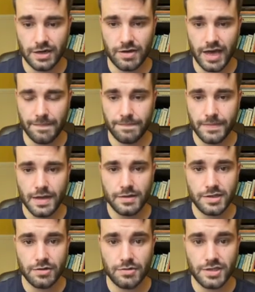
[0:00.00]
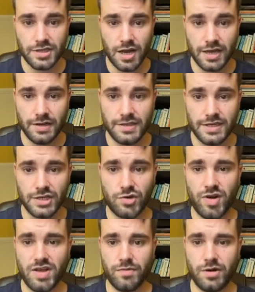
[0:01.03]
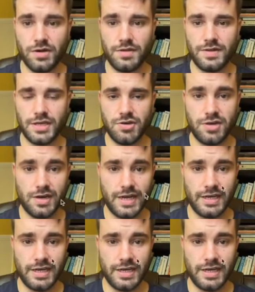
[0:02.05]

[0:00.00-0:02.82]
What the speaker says: Okay, so science is a great one that you can link